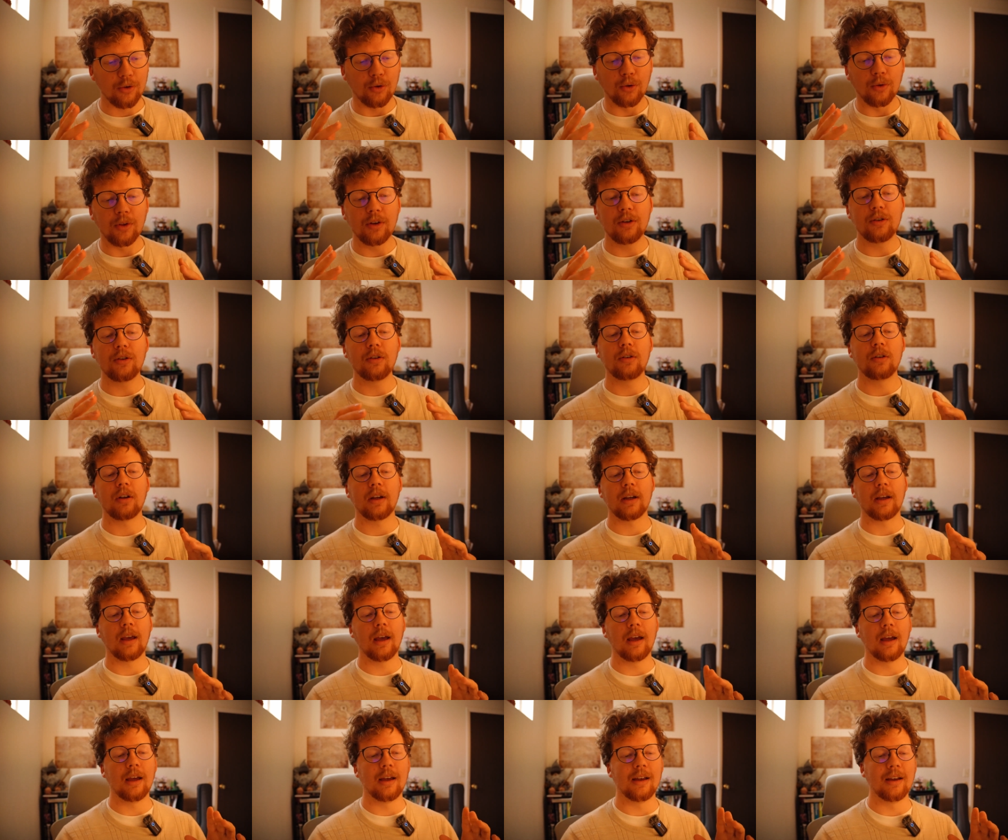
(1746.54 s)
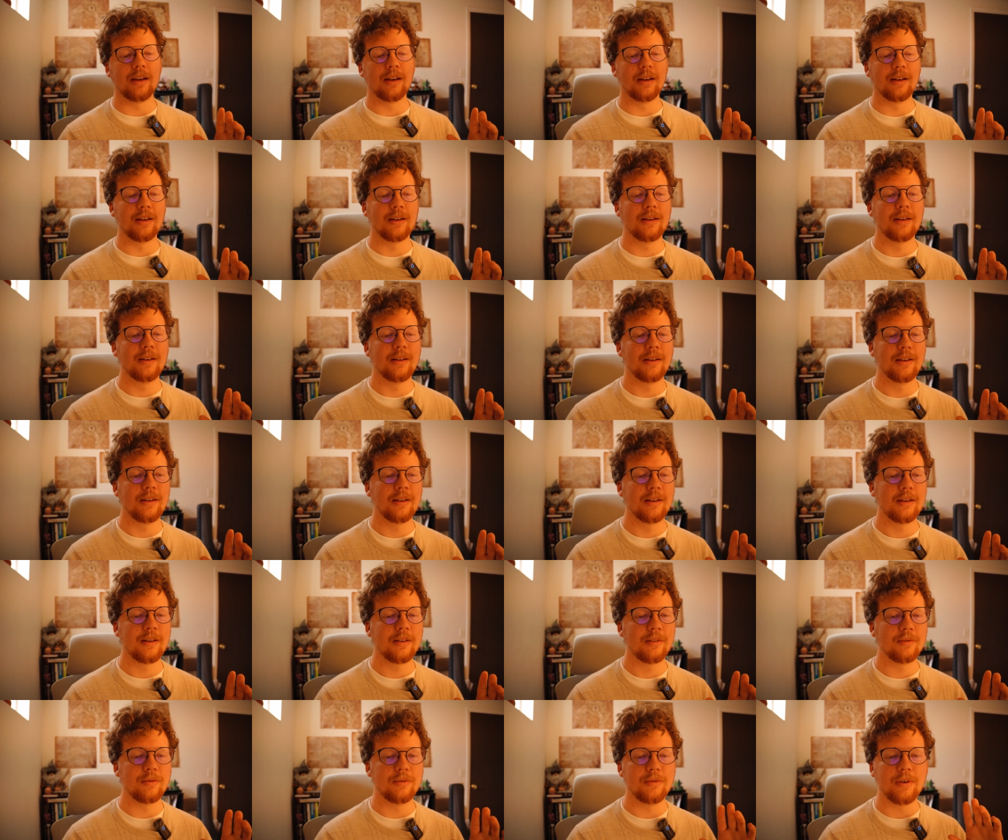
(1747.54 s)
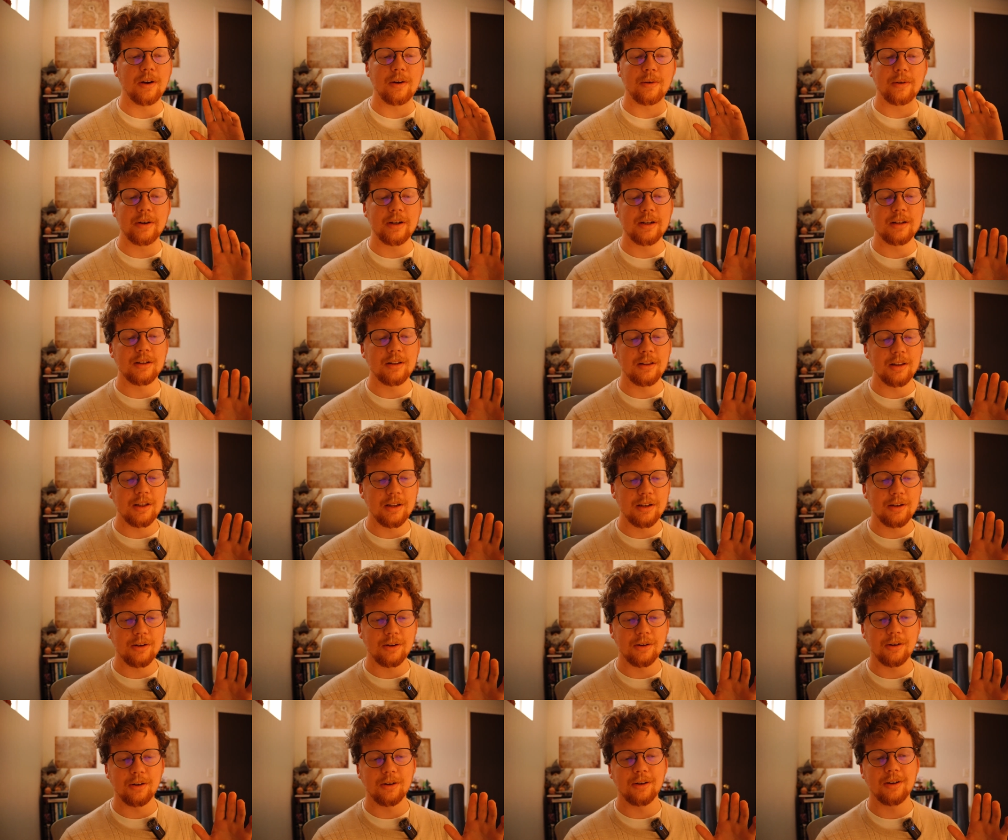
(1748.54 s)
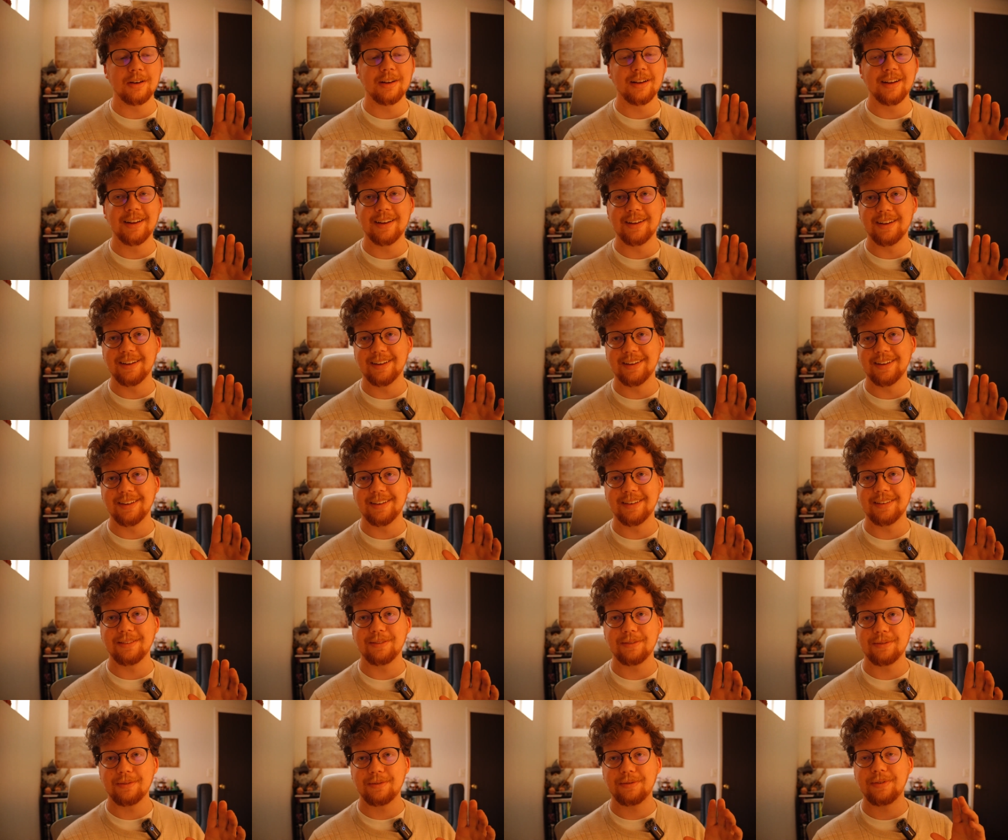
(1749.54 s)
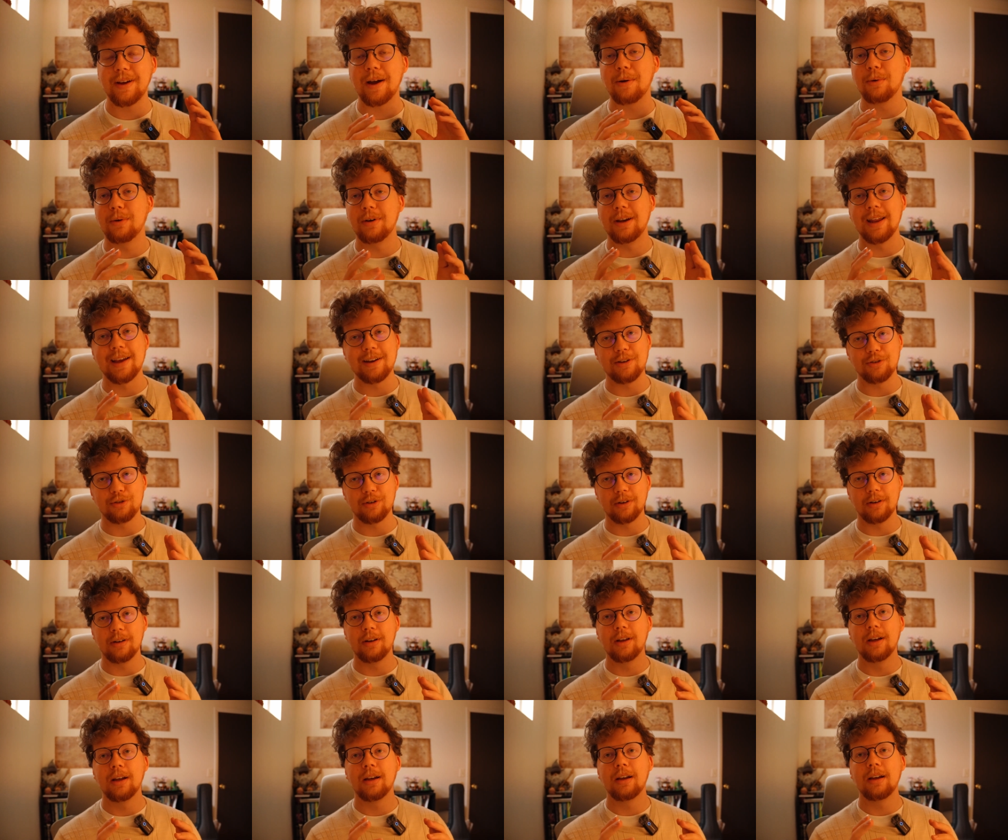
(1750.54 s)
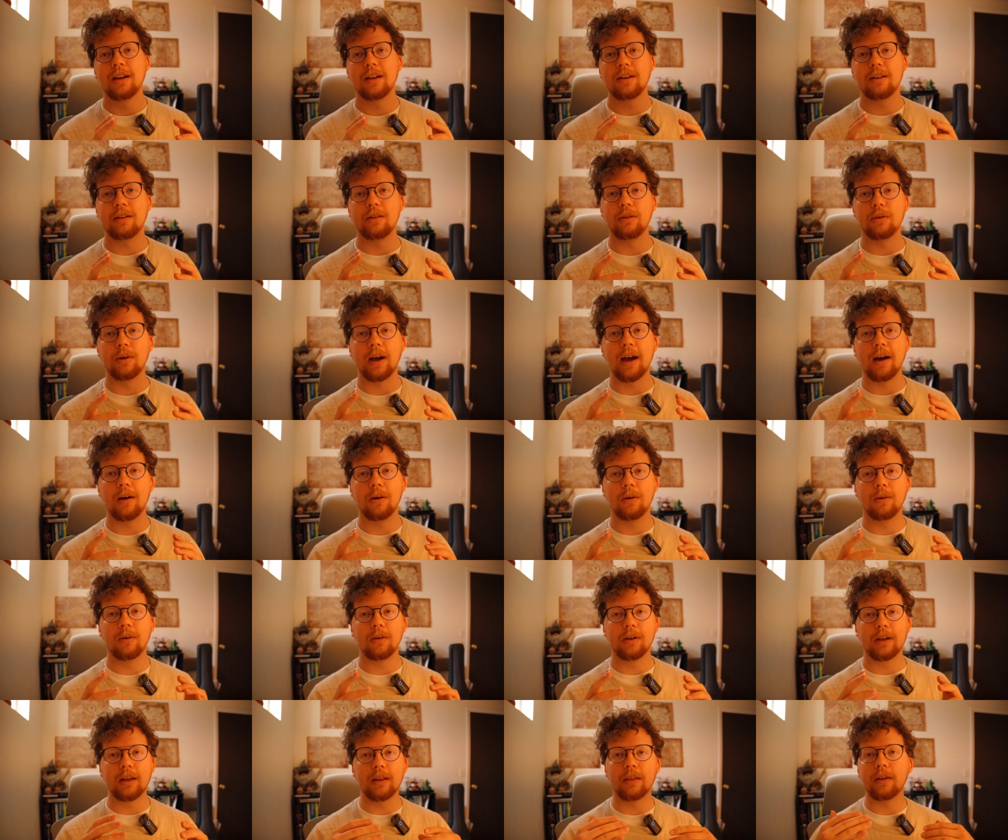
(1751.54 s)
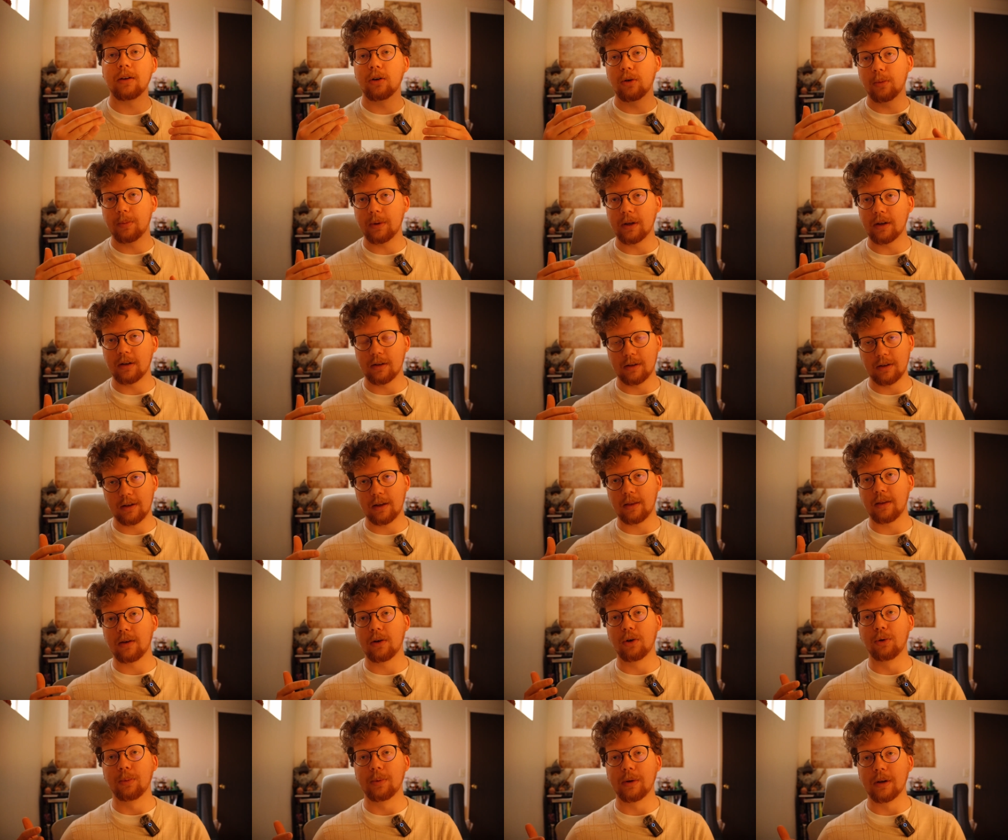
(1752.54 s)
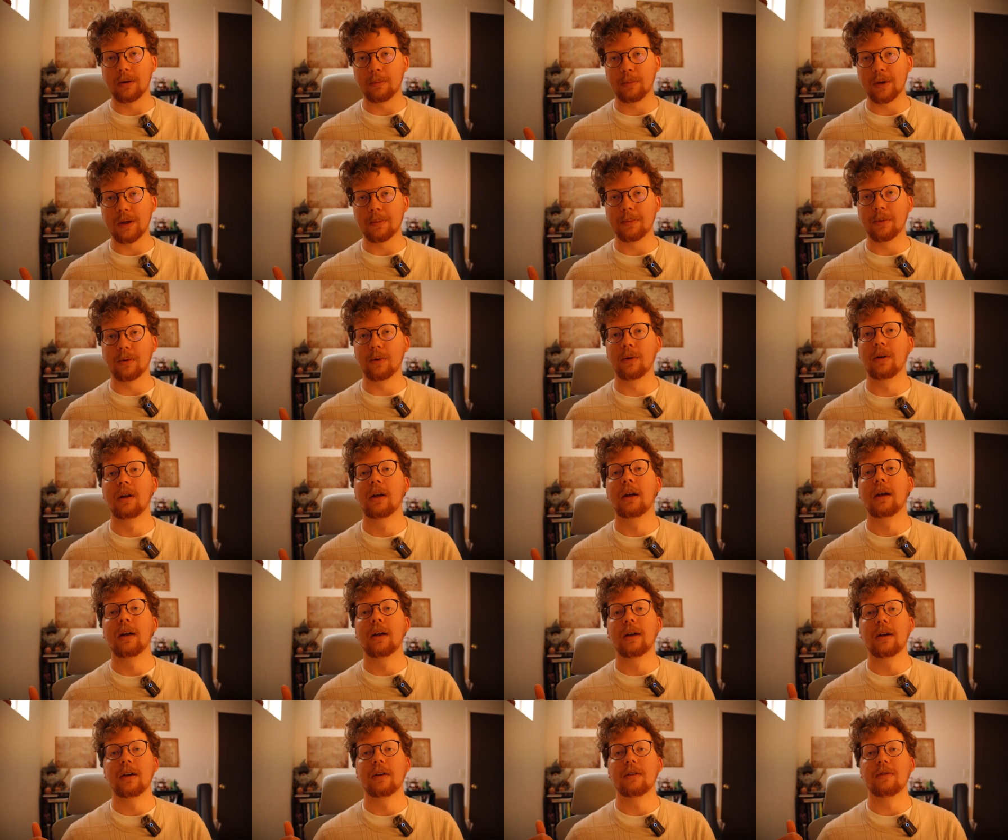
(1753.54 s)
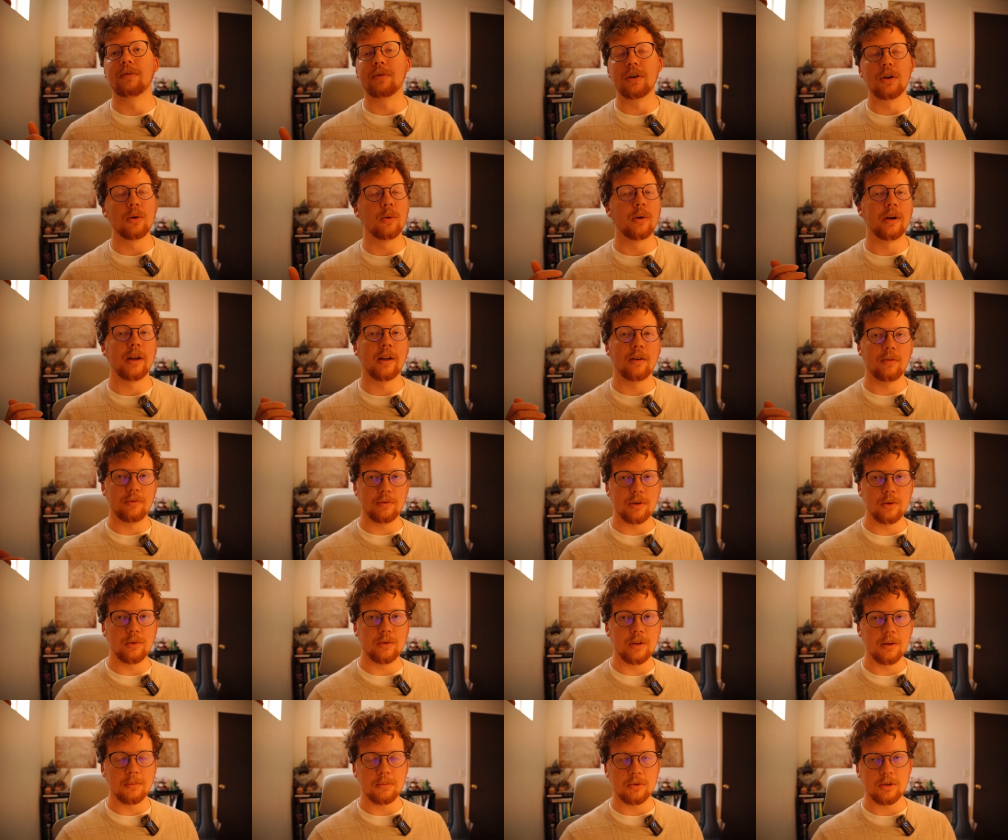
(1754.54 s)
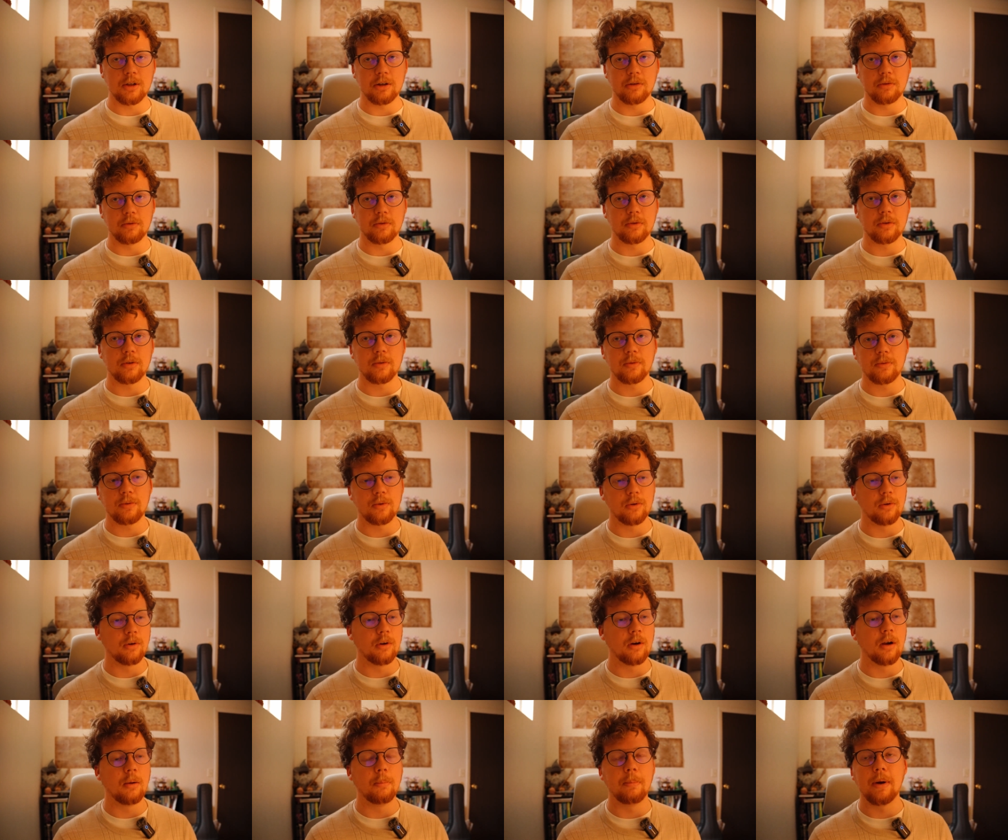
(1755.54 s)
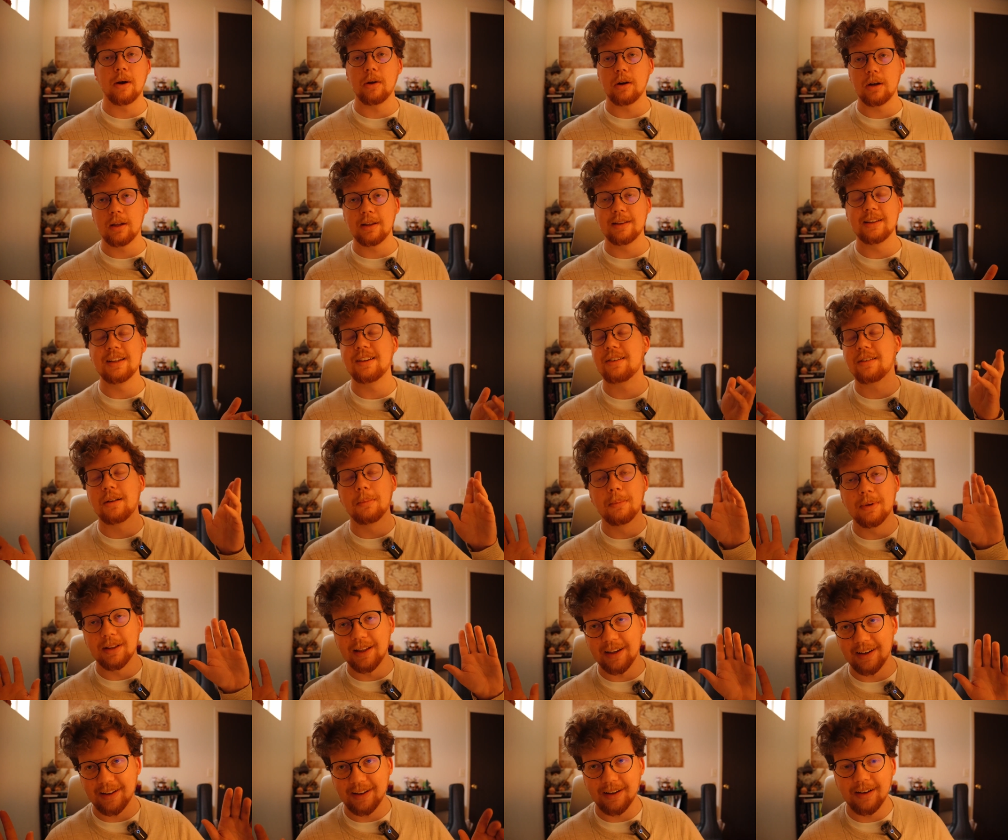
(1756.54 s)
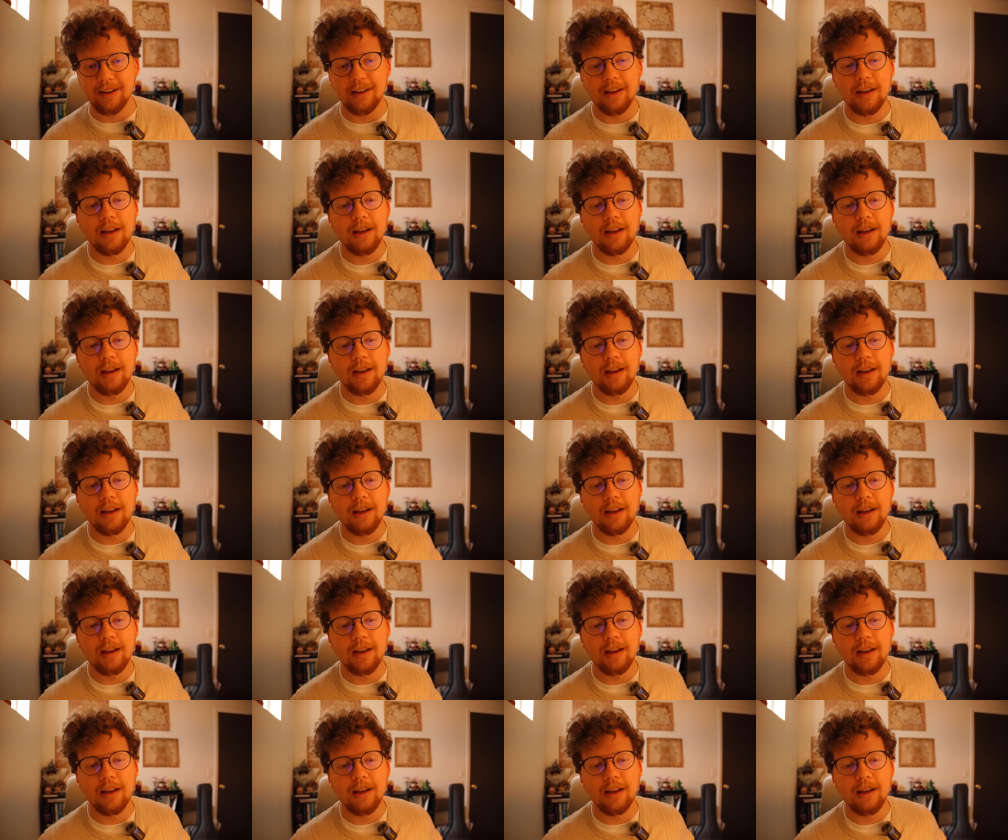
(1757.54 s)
this is like a very clear foundation to how Ethiopia and Ethiopian people view and have viewed themselves for about at least a millennia.